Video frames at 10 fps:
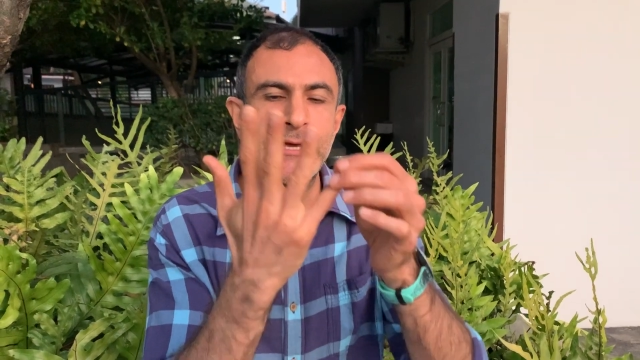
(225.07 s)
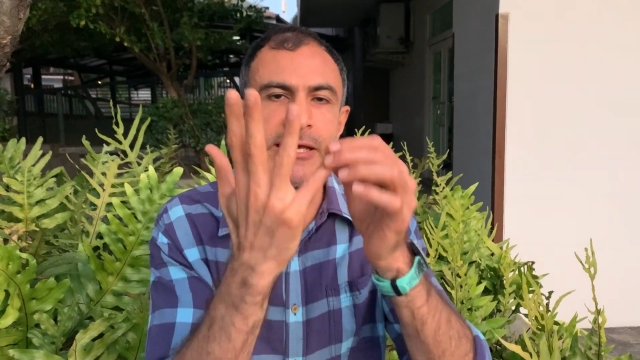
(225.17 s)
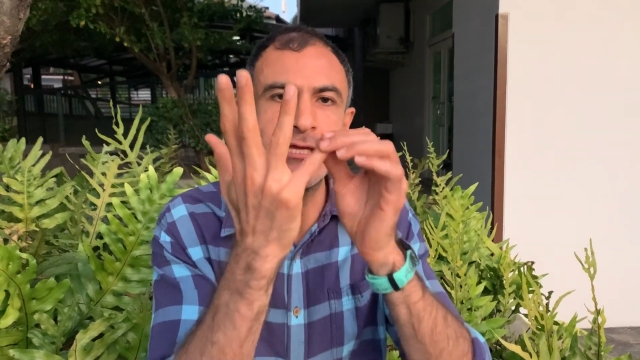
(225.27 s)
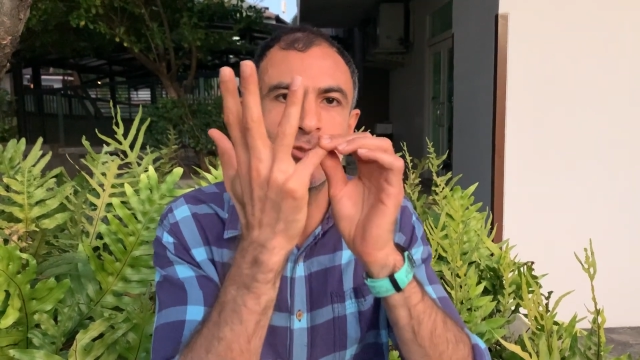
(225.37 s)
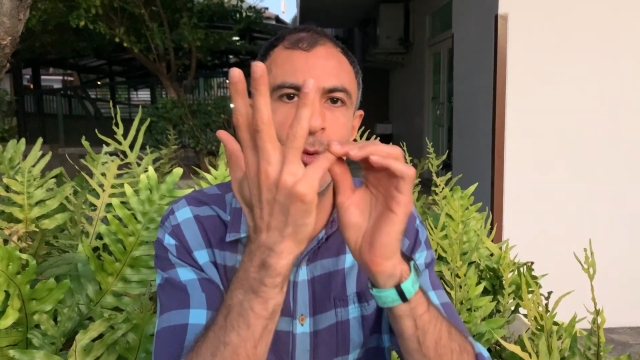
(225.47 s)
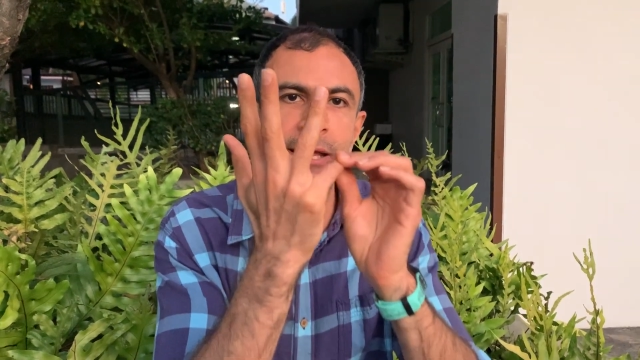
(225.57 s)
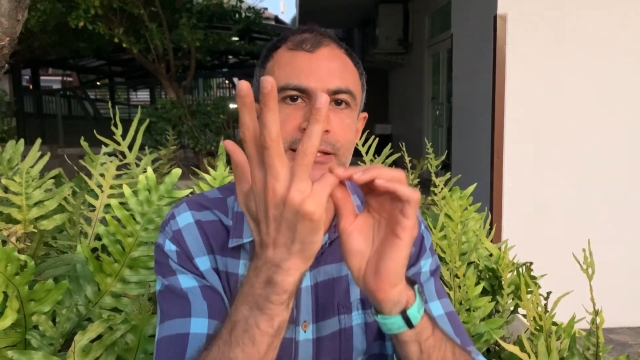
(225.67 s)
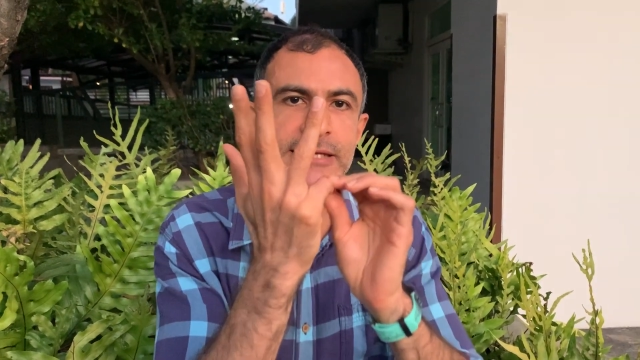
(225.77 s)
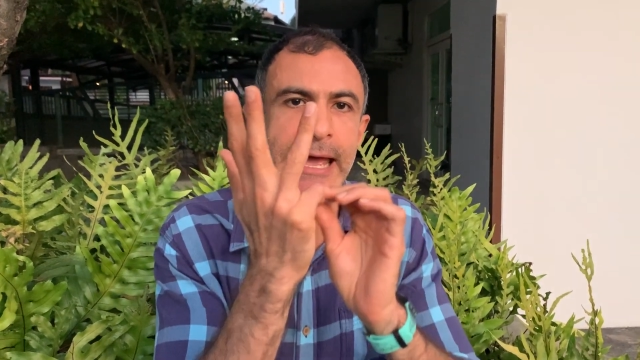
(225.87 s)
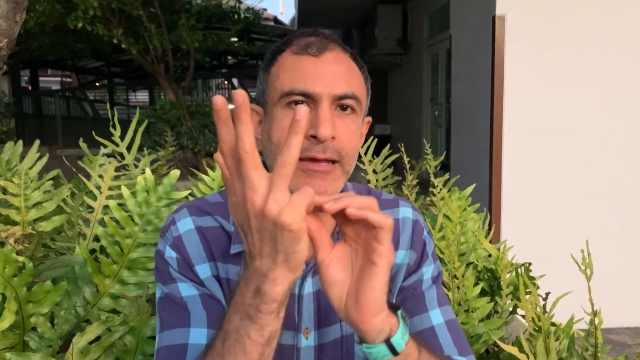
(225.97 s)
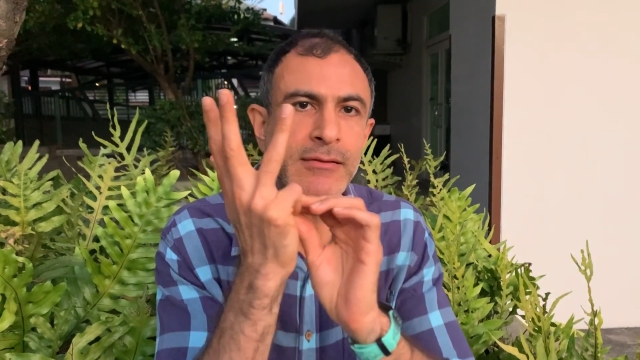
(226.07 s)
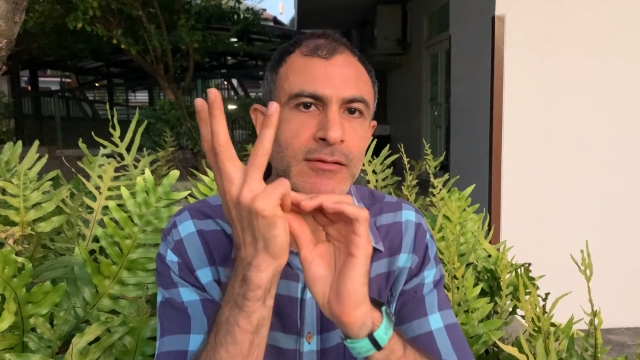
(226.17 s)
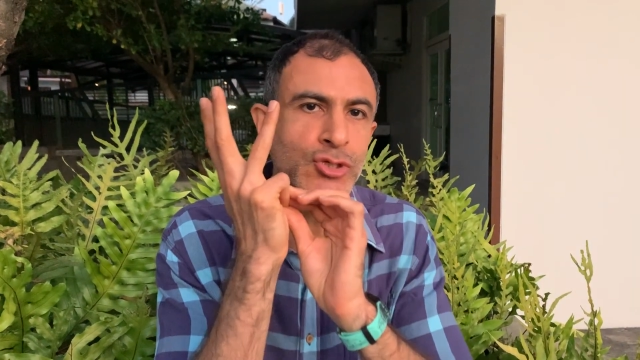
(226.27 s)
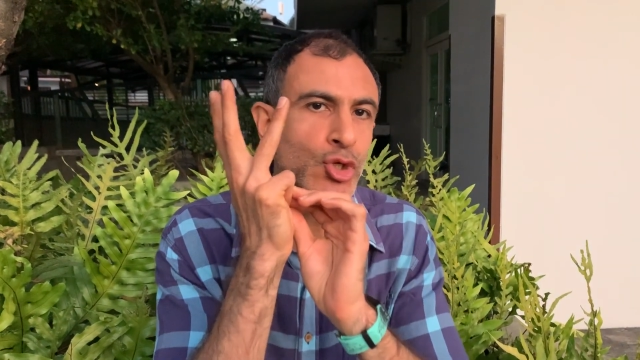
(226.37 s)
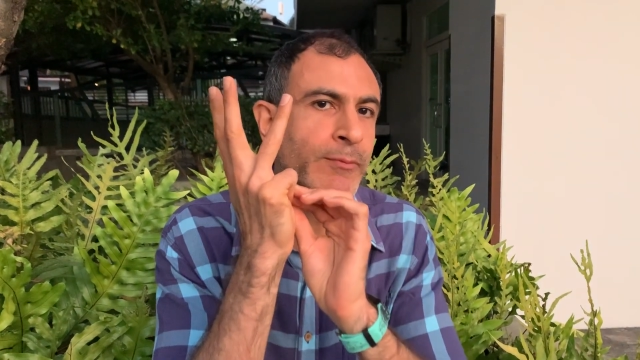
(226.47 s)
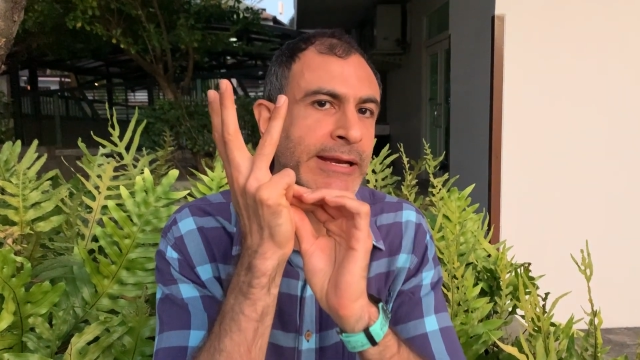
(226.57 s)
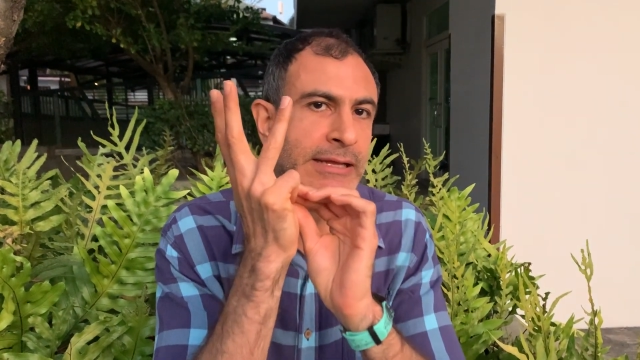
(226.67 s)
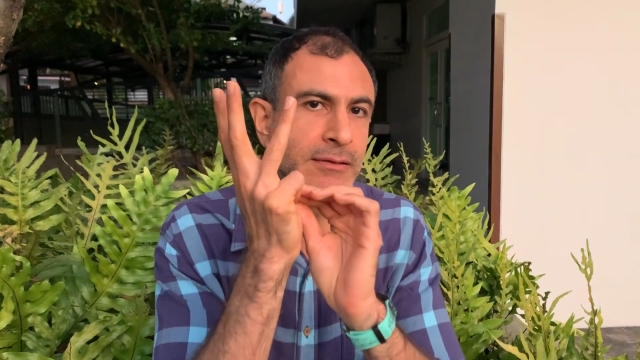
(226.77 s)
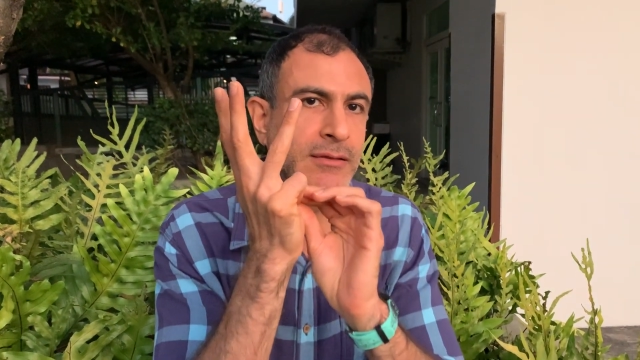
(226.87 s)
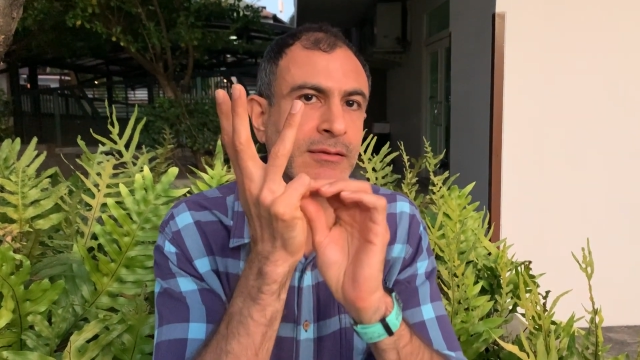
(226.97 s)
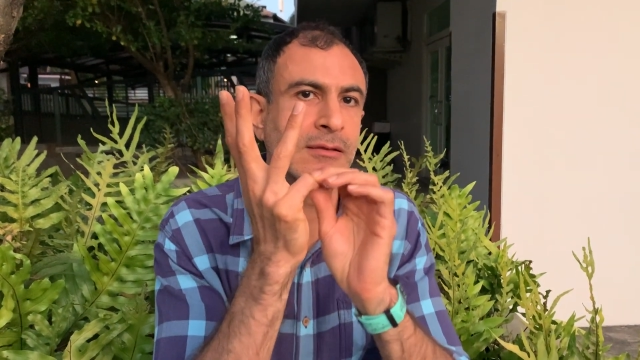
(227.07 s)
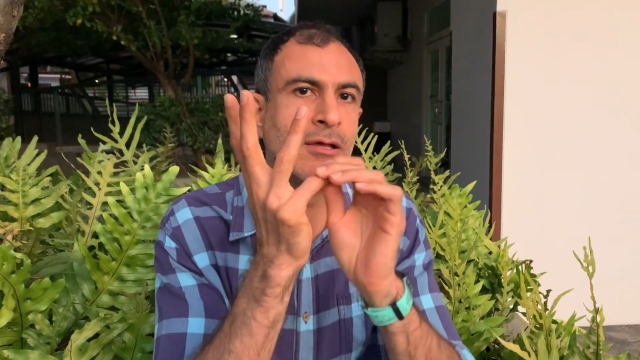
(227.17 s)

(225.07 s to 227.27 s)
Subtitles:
Each one takes 2 minutes.